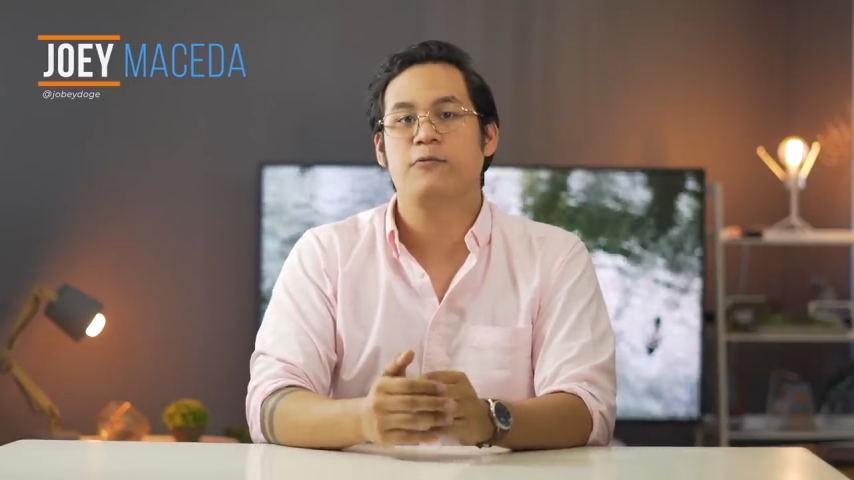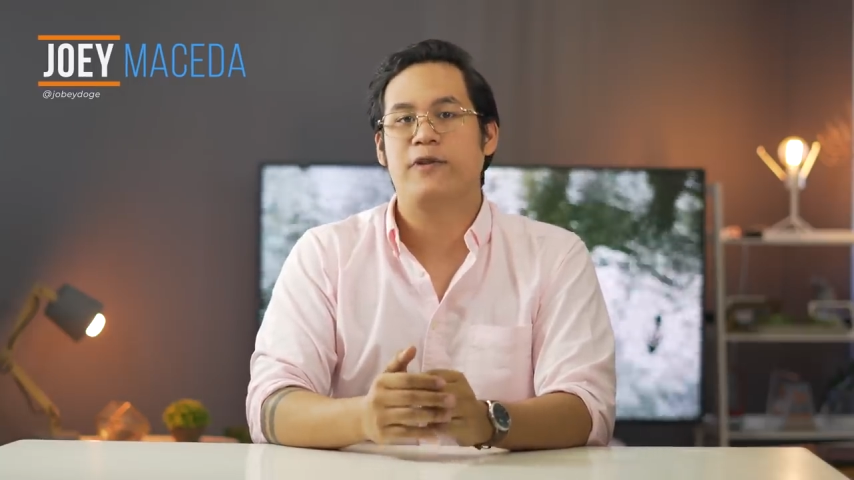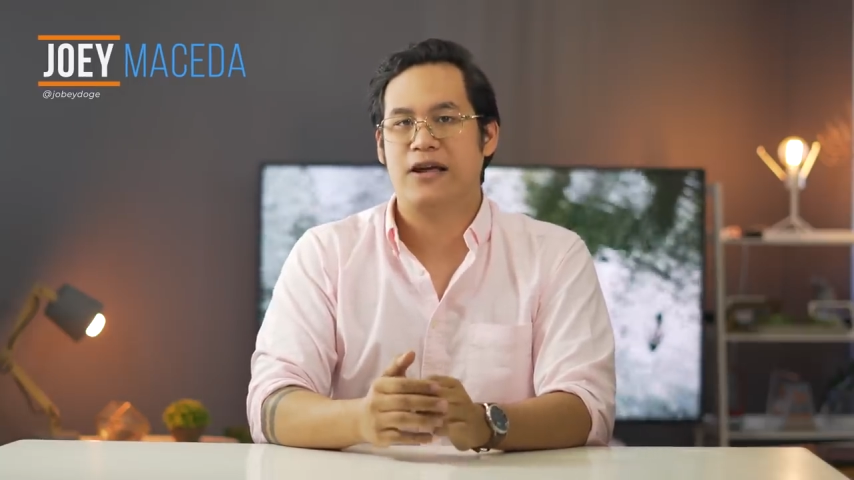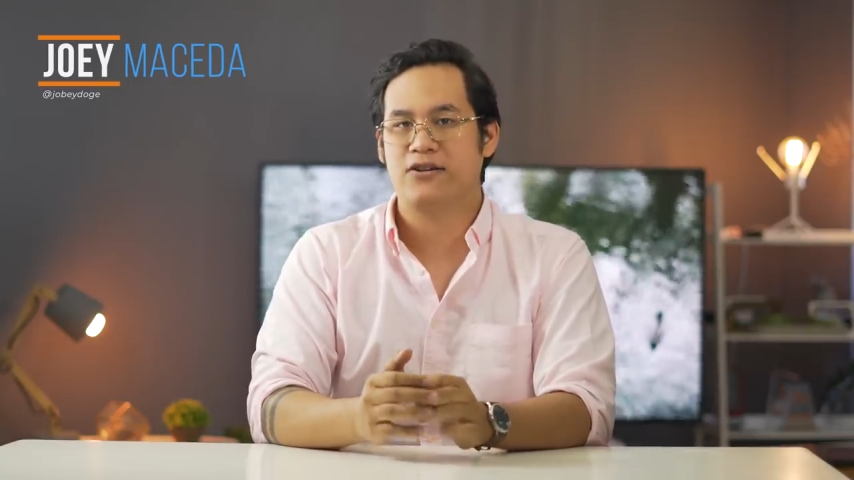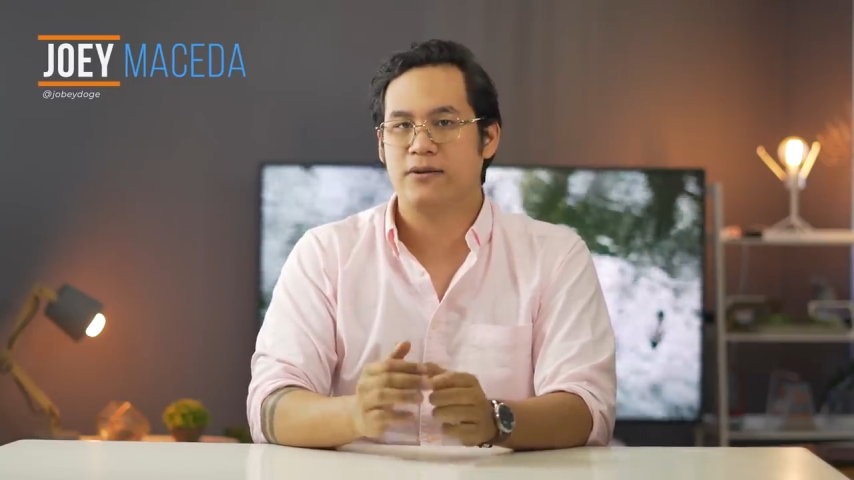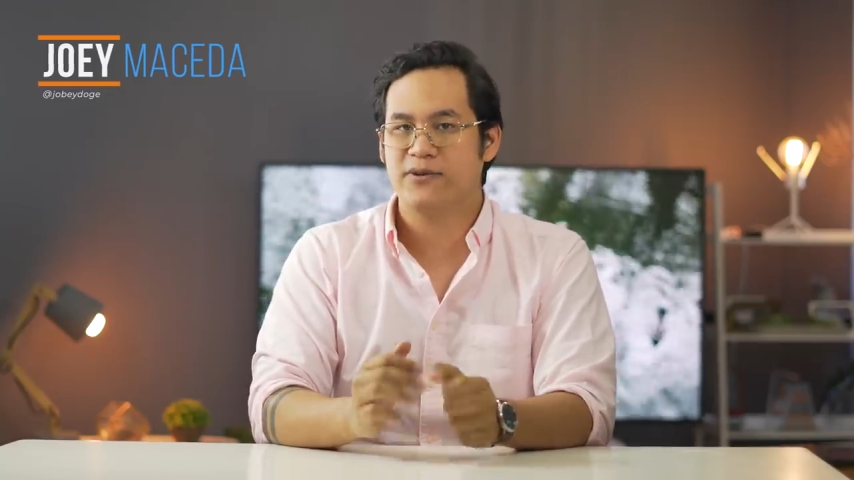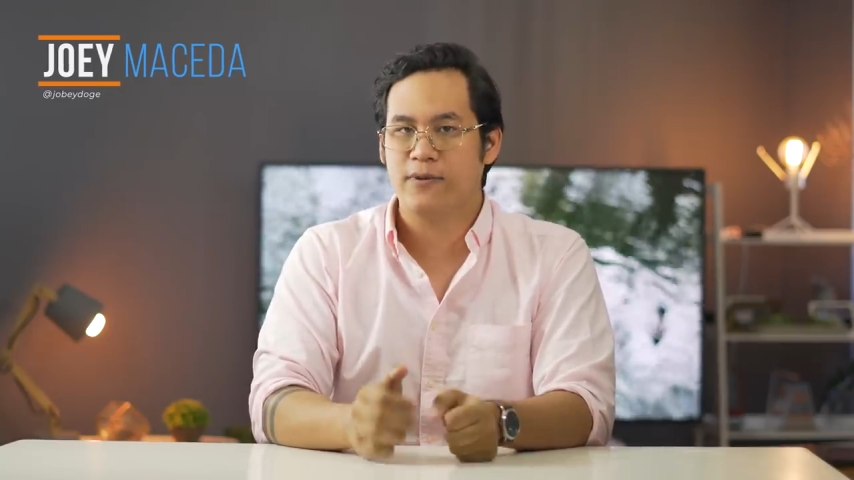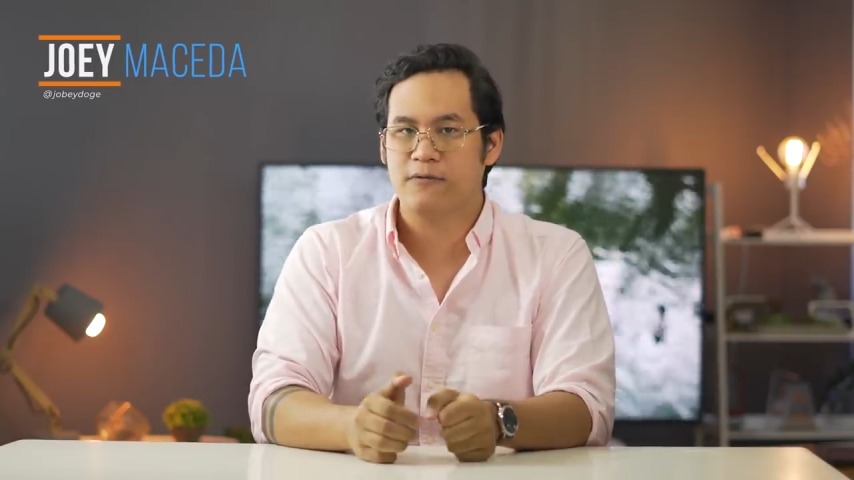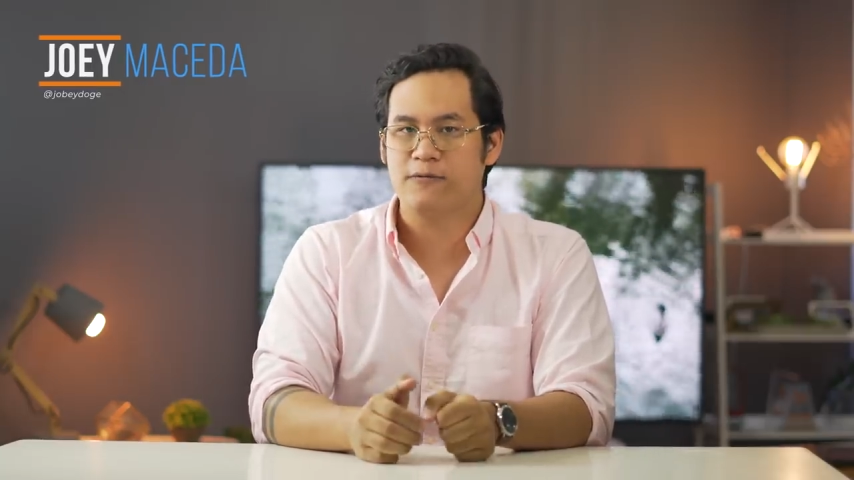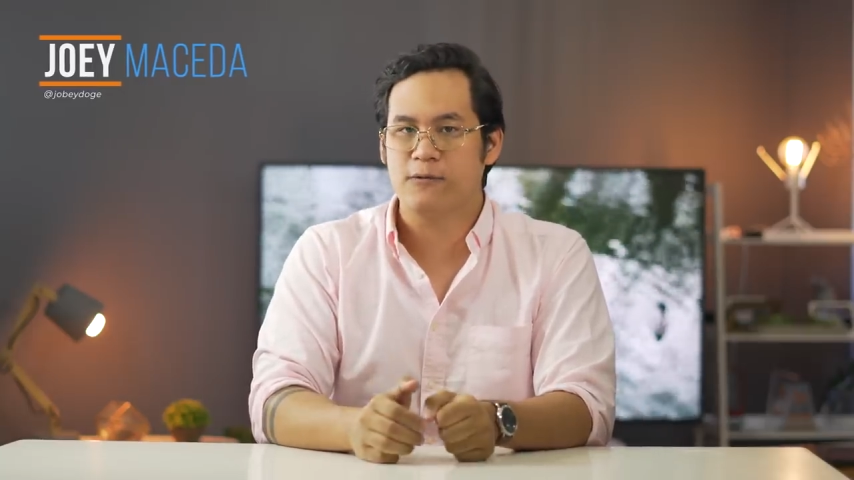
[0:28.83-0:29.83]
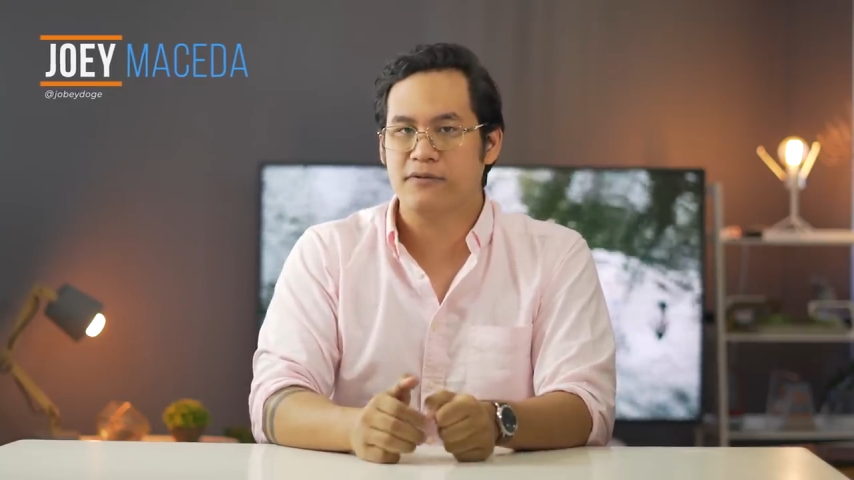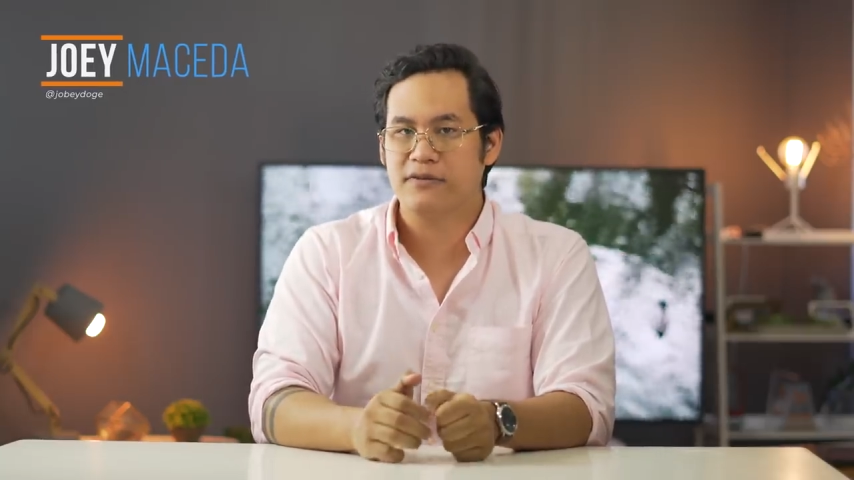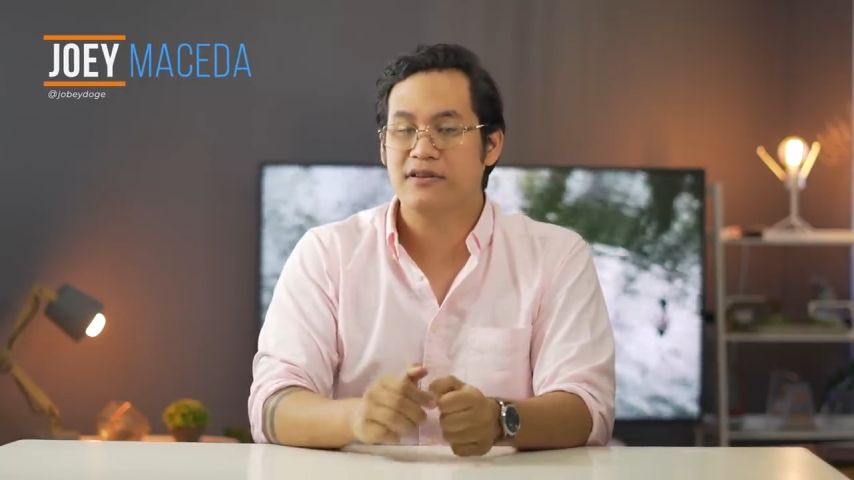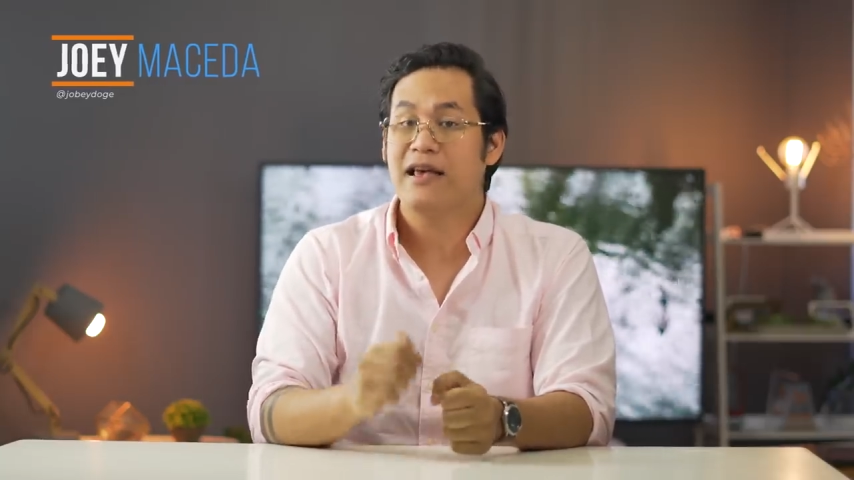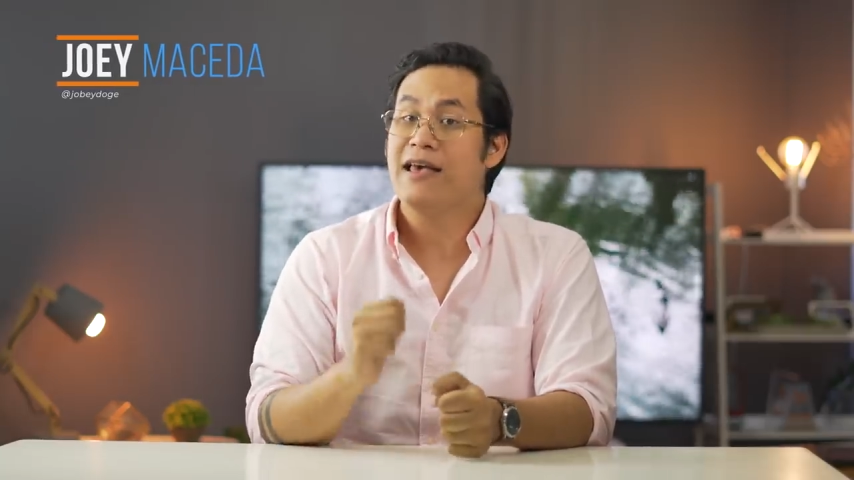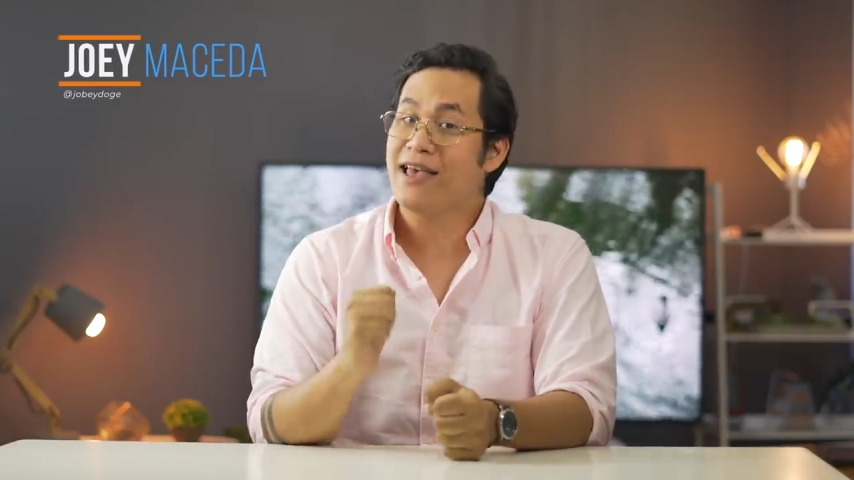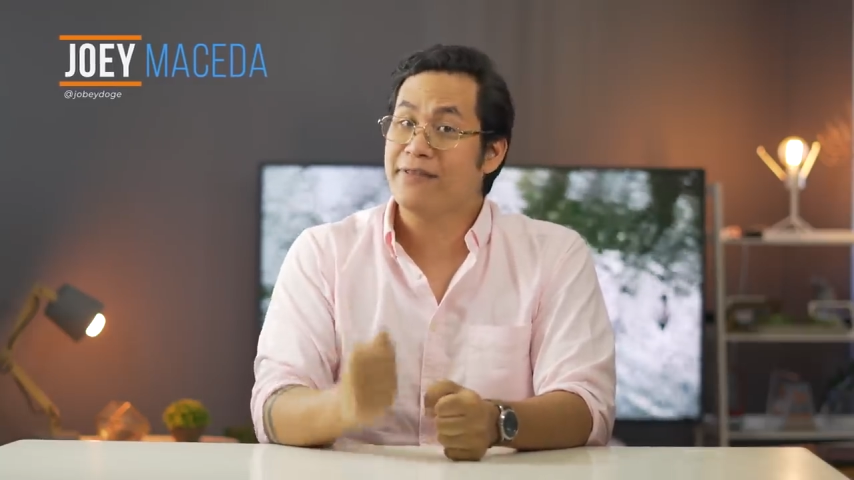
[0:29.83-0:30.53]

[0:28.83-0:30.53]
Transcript: of flagship smartphones.